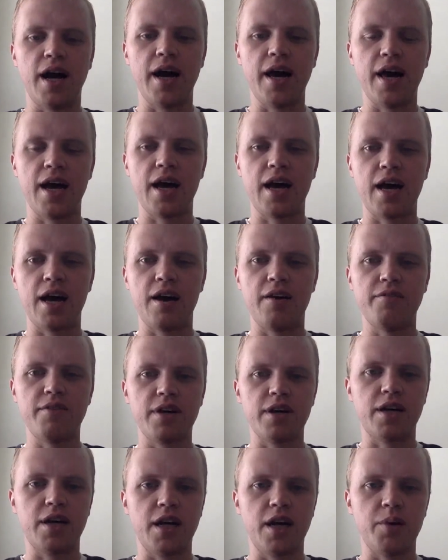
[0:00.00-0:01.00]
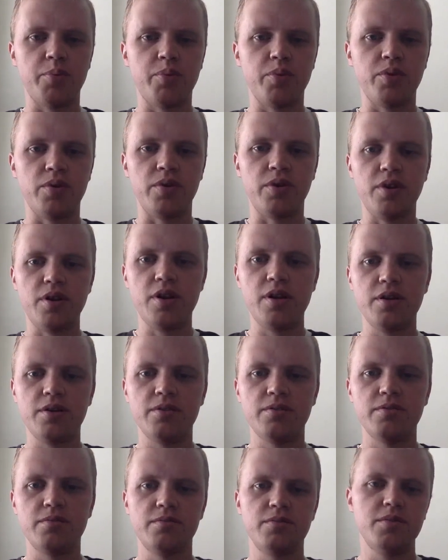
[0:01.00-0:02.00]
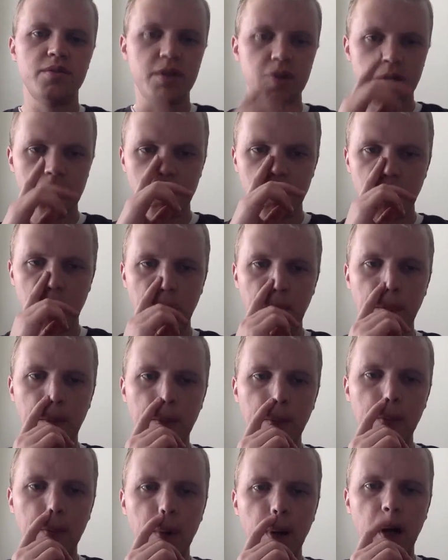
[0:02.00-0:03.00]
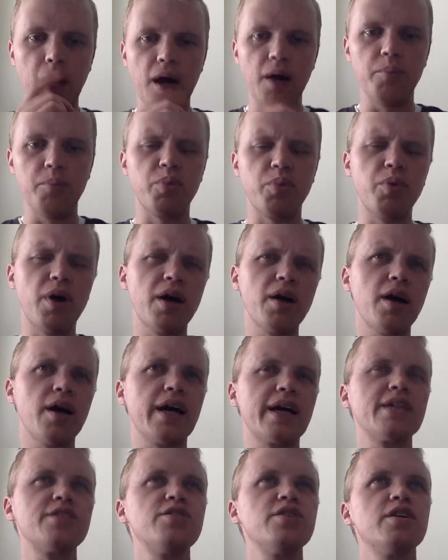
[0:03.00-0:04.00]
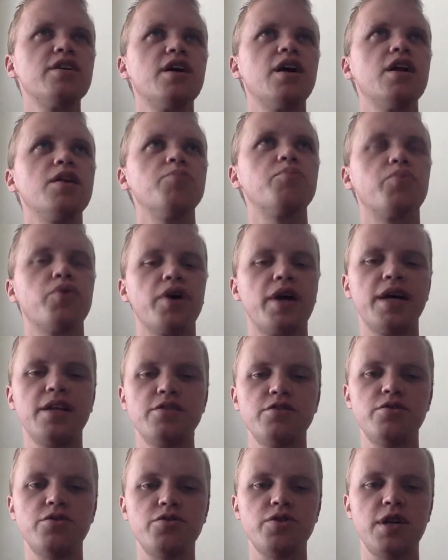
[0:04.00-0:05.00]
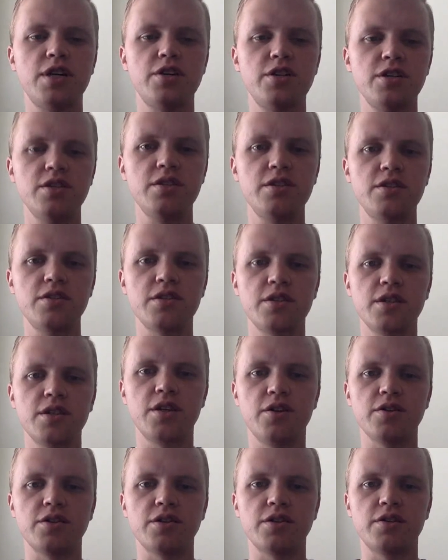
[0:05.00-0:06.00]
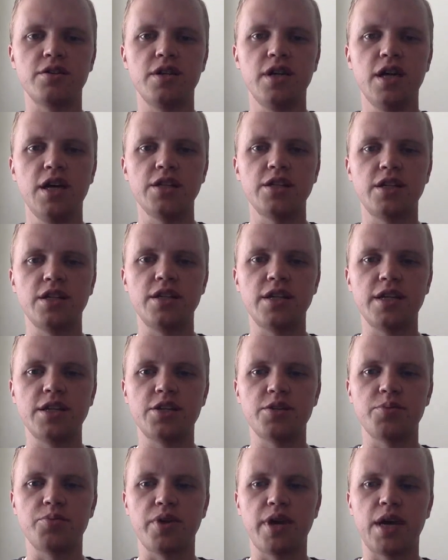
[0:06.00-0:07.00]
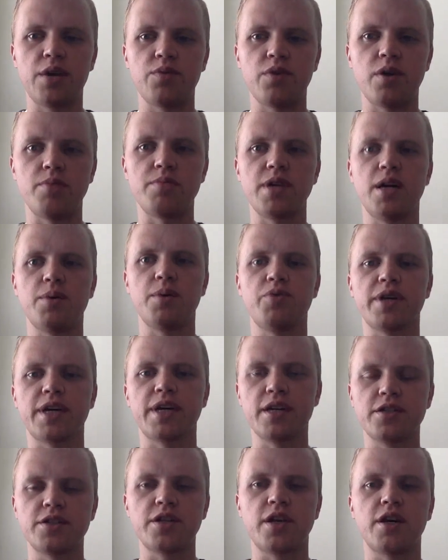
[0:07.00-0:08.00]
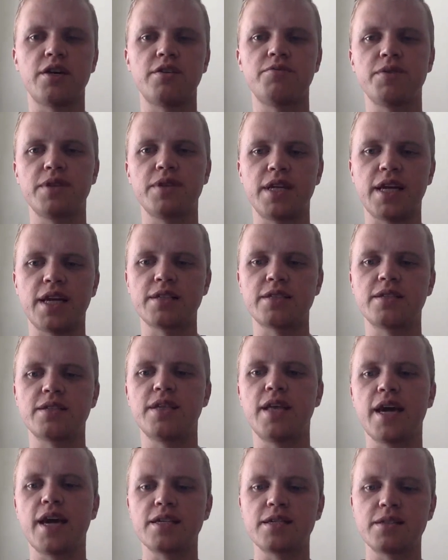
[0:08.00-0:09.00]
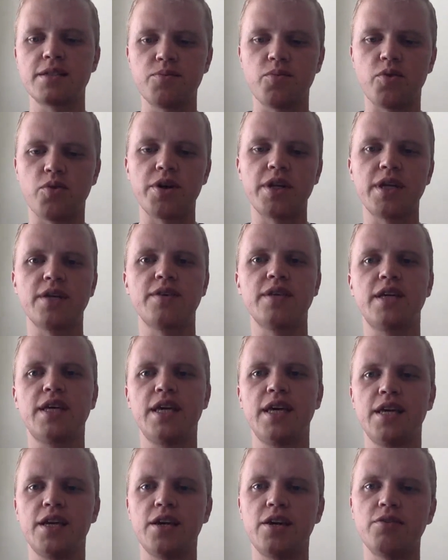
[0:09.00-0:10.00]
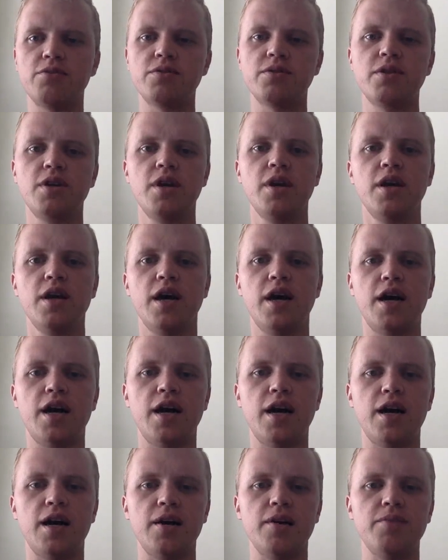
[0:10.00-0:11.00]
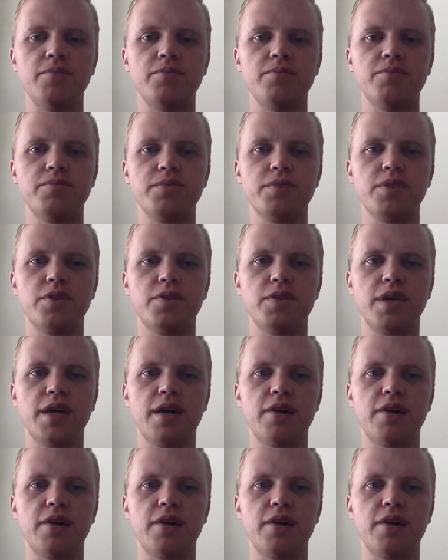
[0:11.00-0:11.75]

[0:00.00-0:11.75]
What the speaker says: have a couple, I guess you could call them brain stretches. You know, it's good to get your brain warmed up. We're getting started with the next morning of the keynote. You know, we